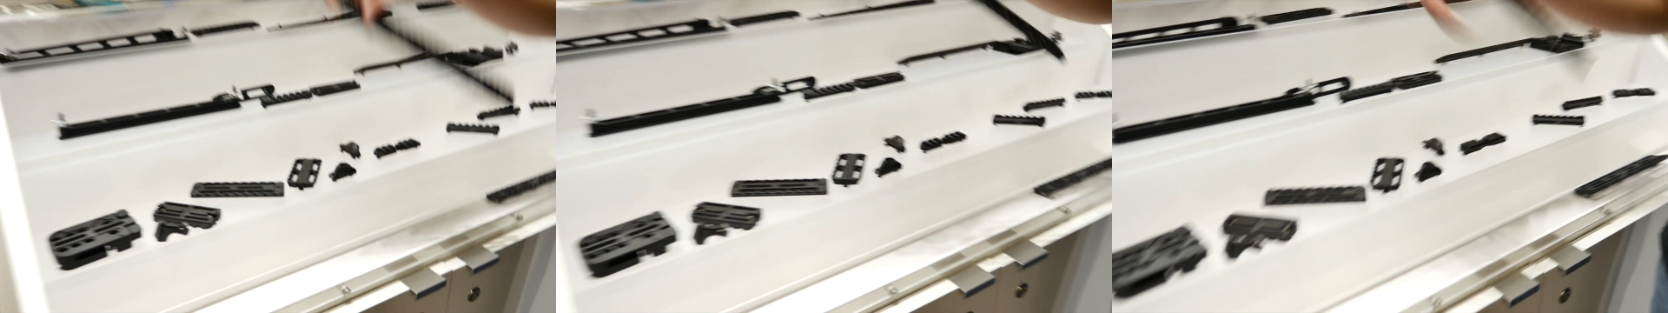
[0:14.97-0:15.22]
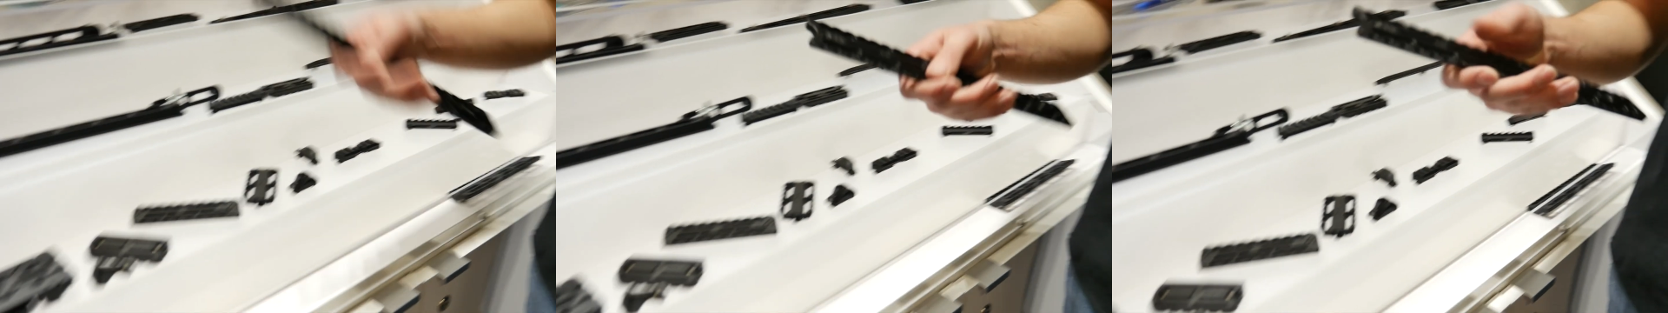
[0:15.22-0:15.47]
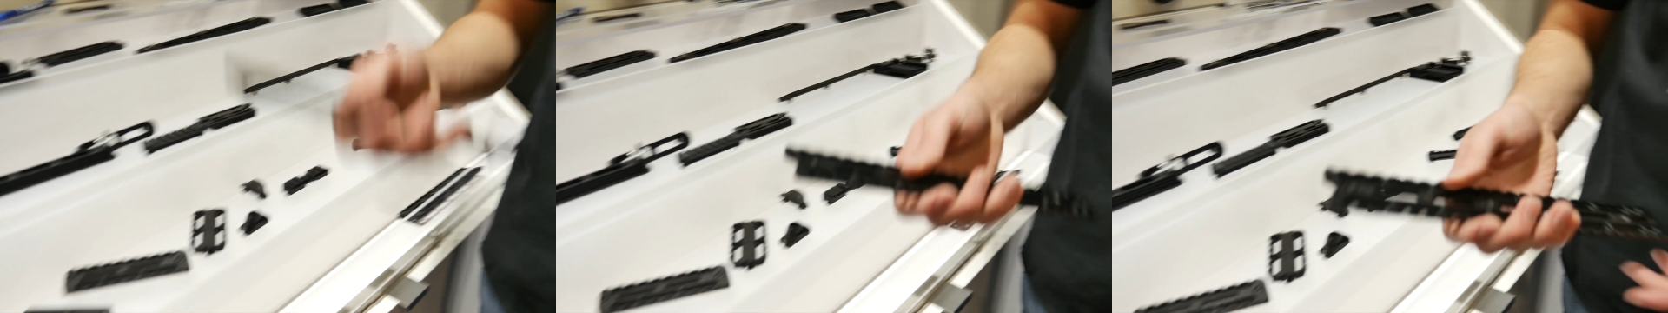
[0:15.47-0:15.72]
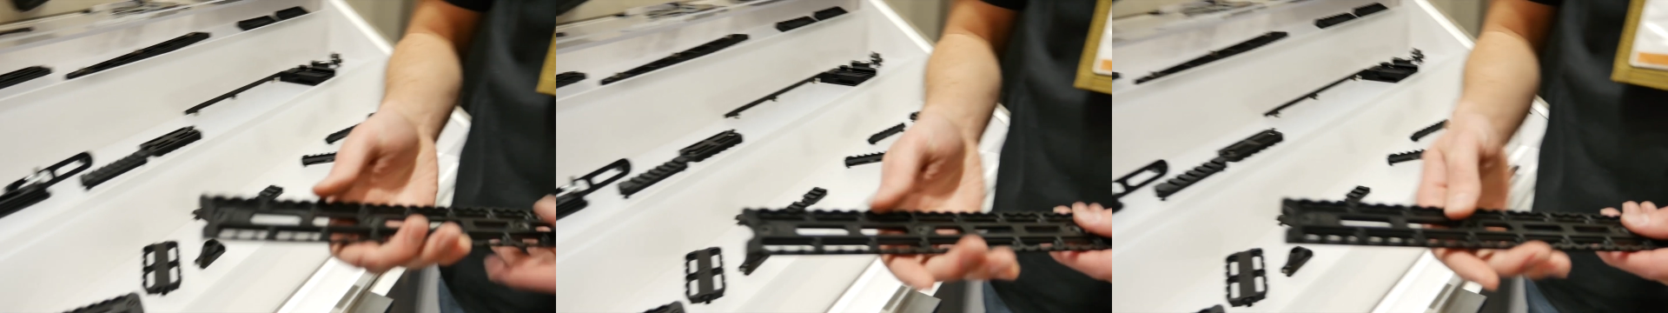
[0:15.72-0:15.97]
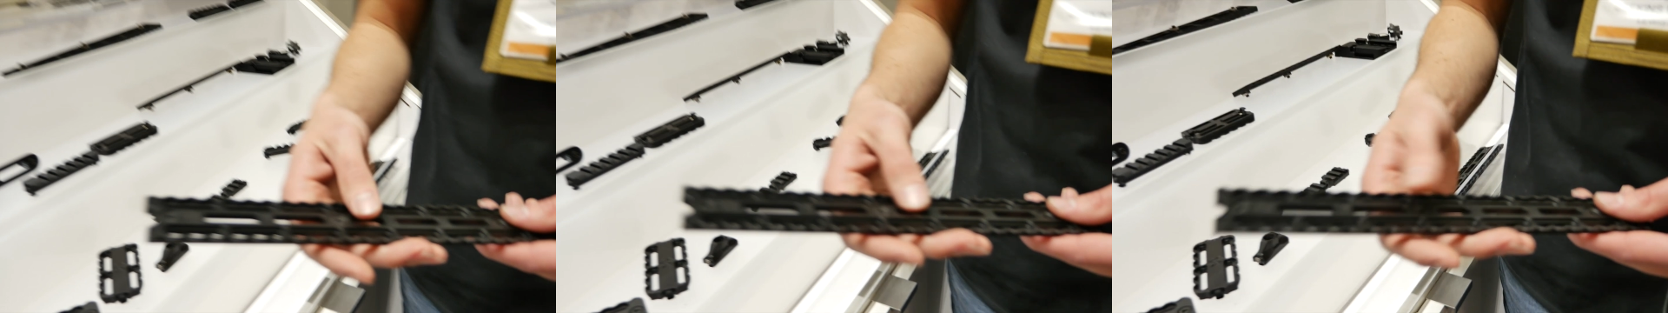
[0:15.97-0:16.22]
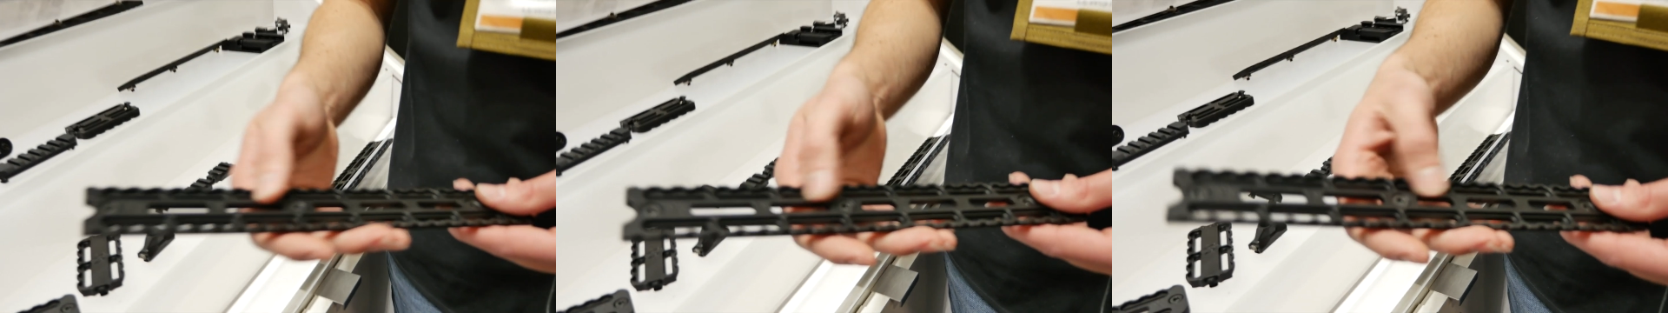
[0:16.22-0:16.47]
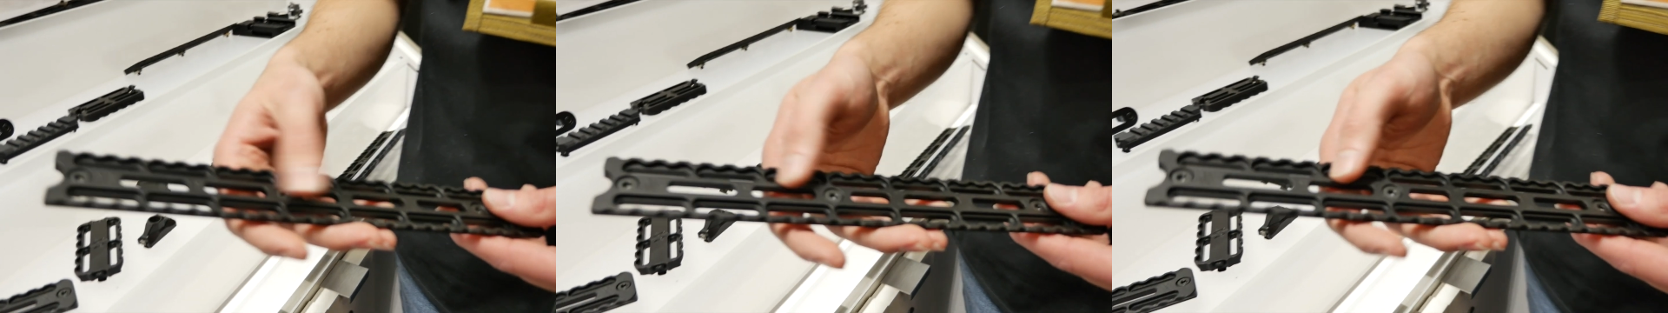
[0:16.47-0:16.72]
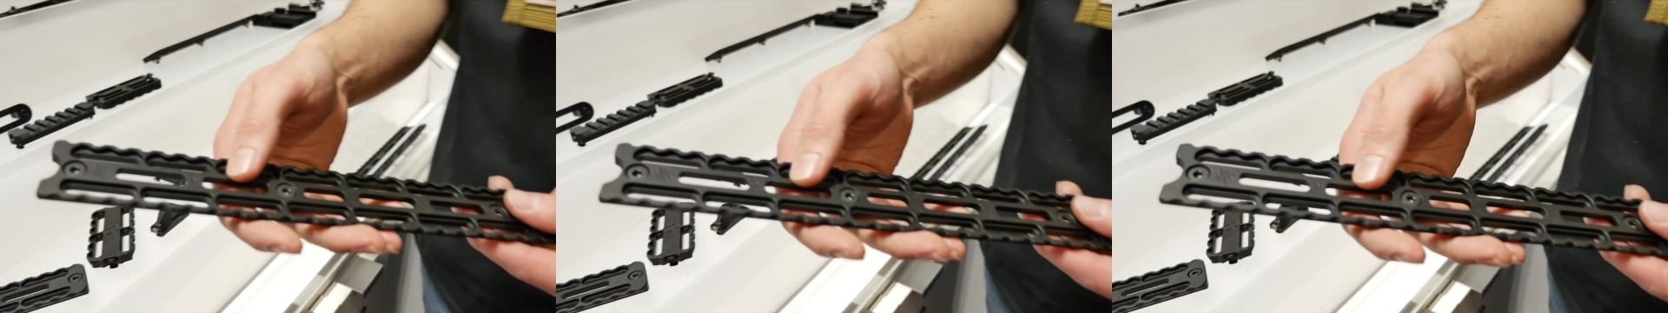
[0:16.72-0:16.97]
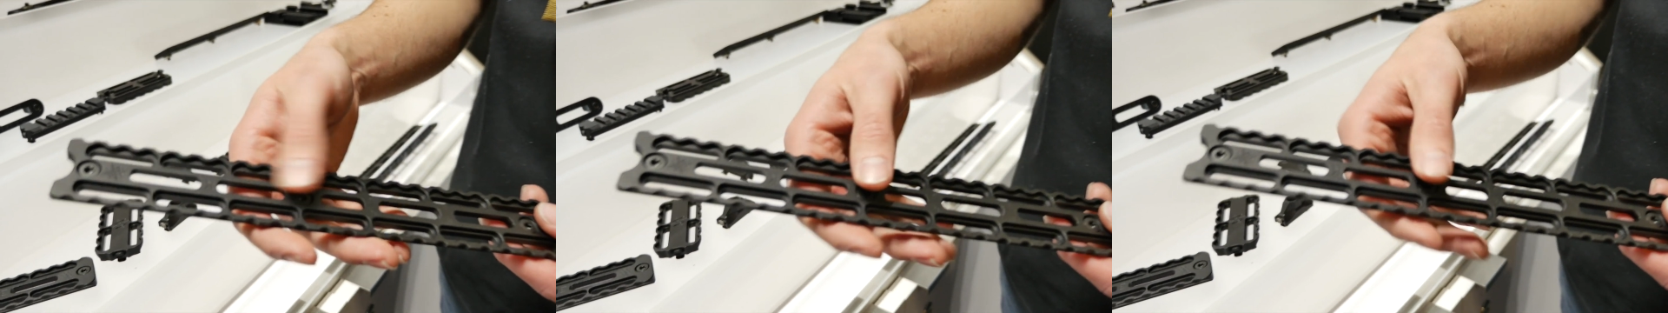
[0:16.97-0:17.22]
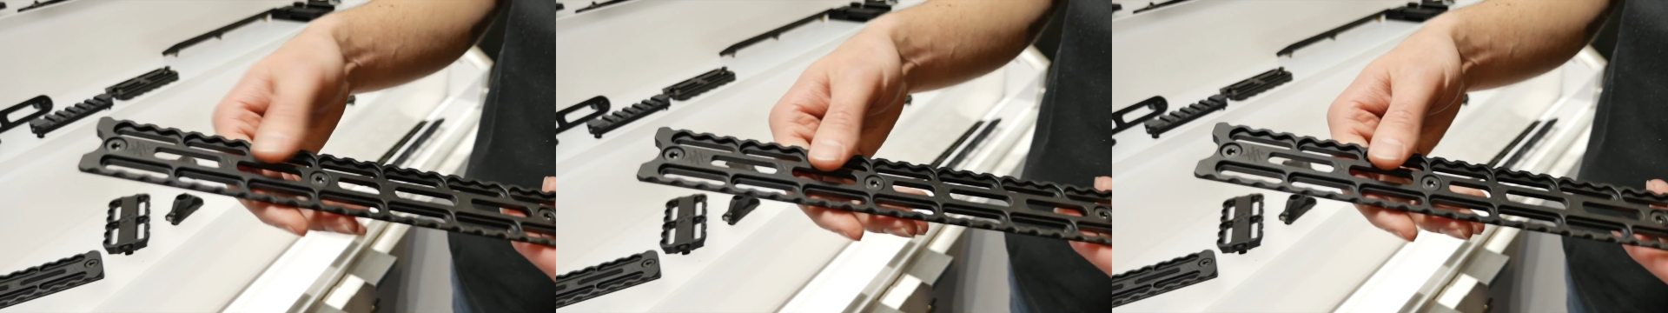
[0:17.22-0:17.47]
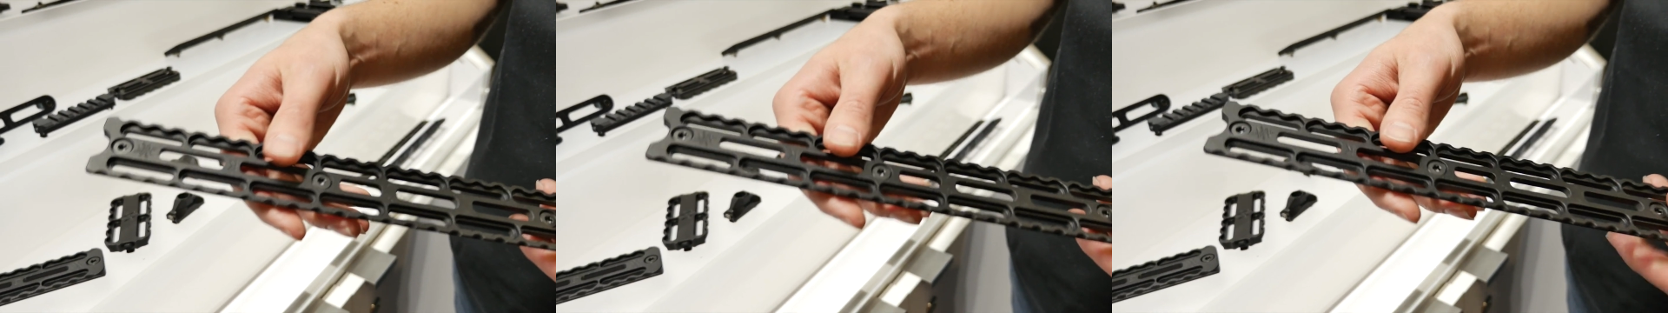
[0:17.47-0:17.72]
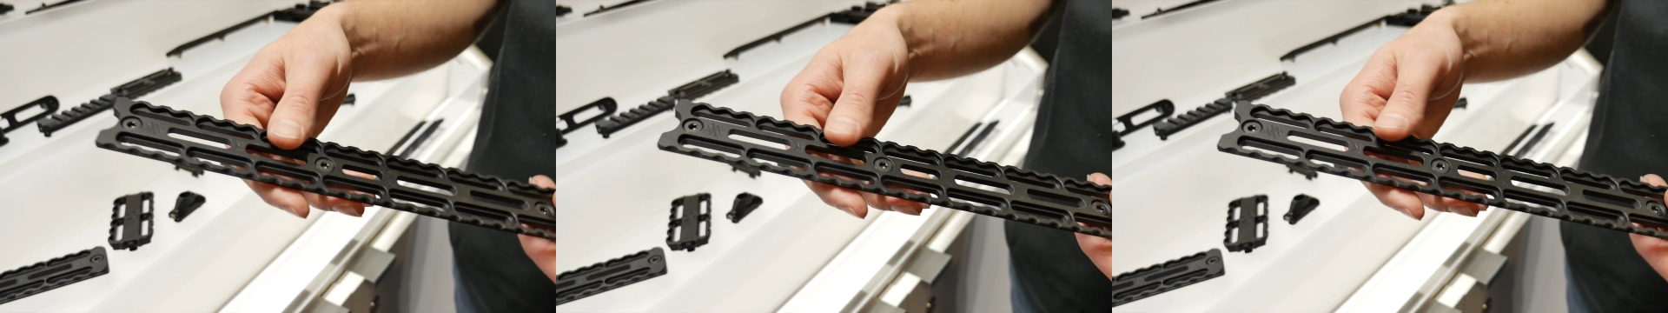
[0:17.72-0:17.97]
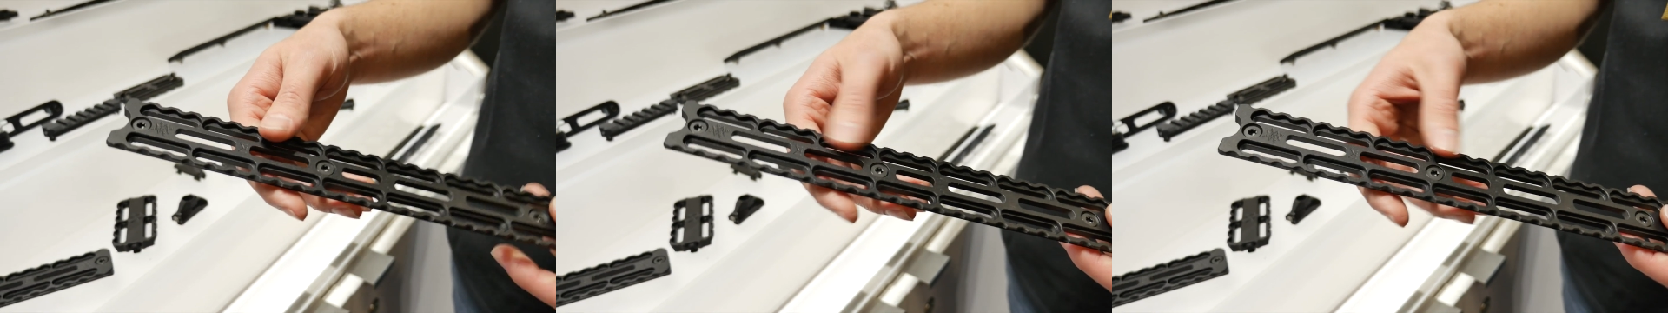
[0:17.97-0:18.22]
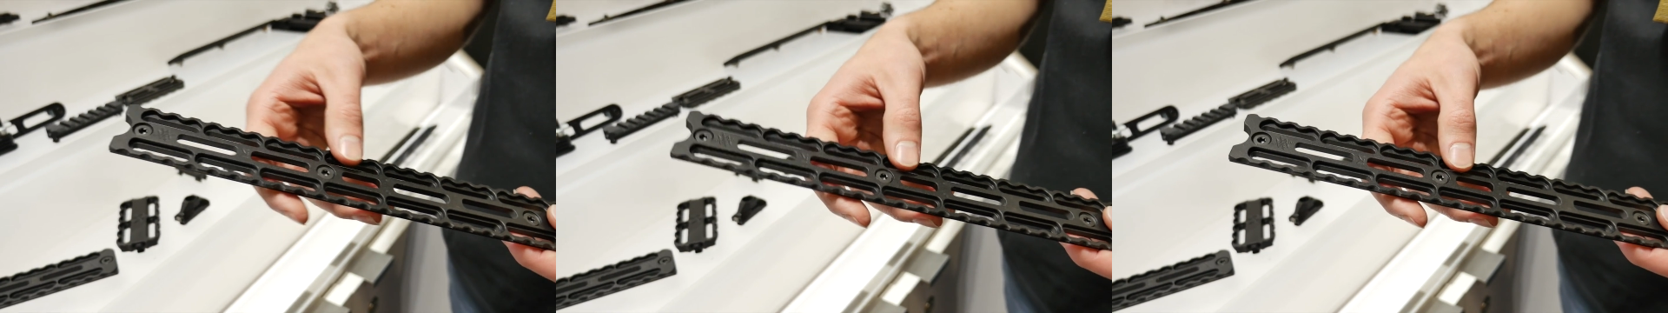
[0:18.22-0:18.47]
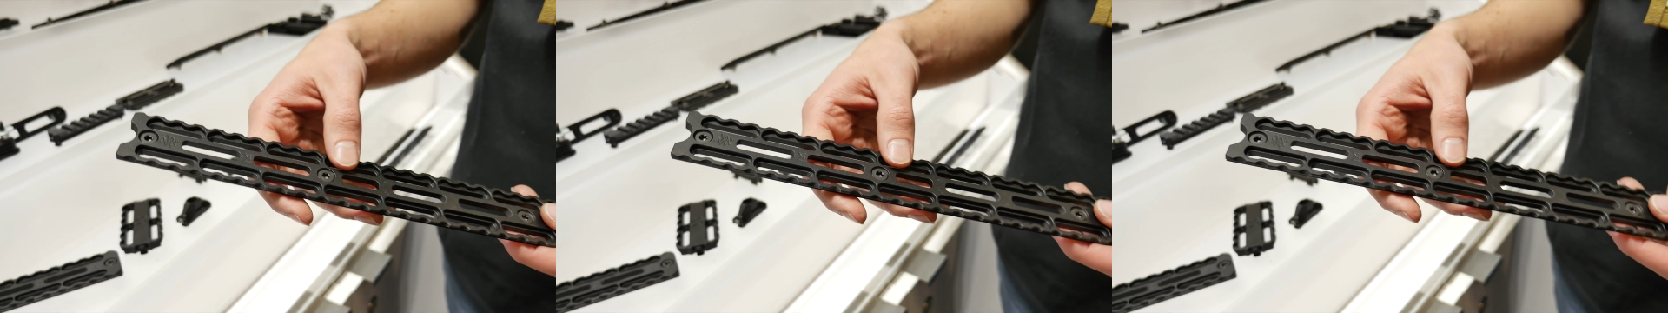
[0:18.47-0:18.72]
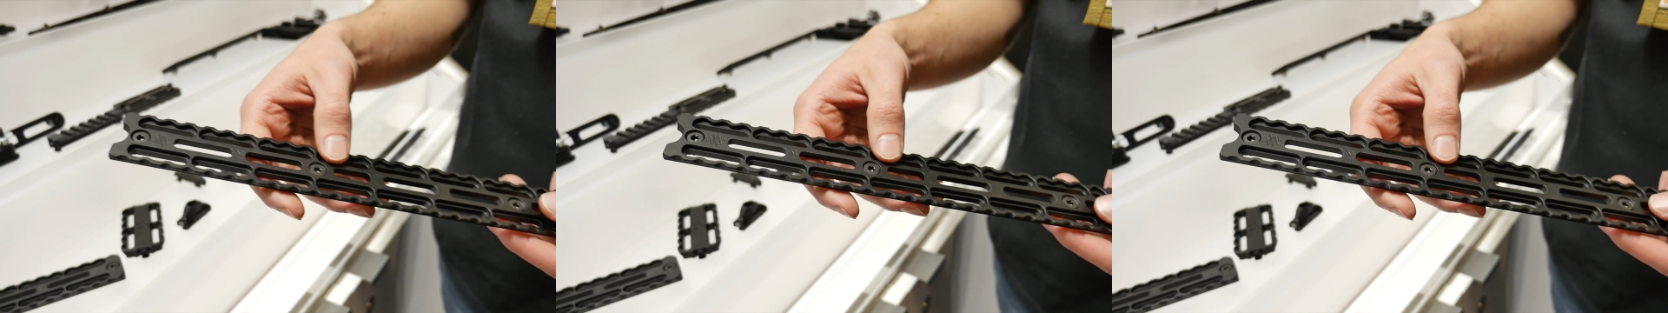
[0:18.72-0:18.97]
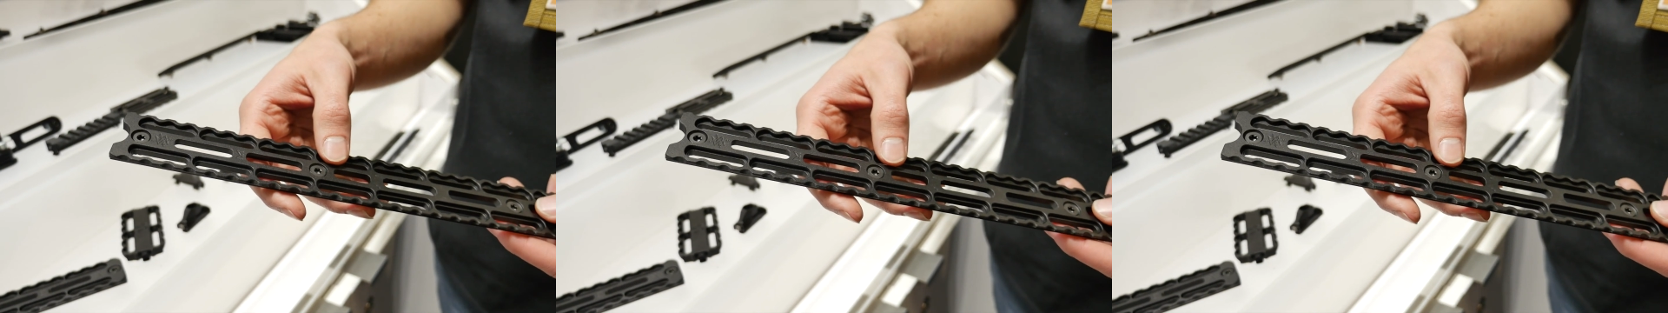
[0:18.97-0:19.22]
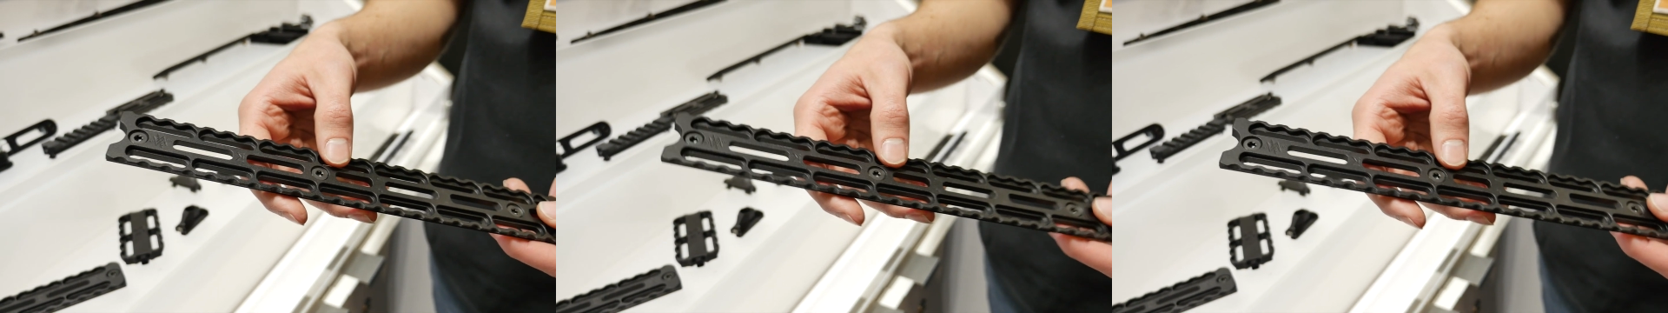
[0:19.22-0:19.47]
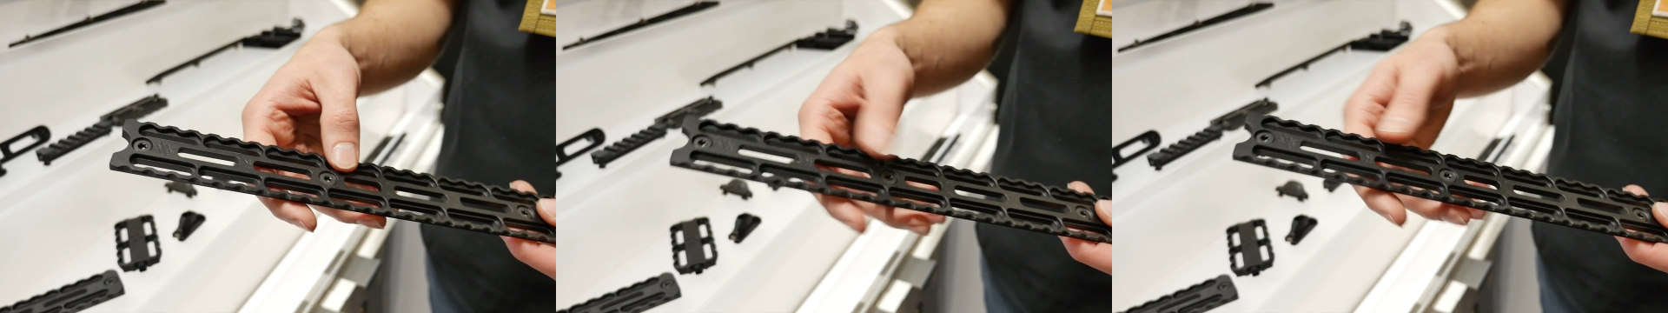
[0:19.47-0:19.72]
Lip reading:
No face is visible, so there are no lips to read.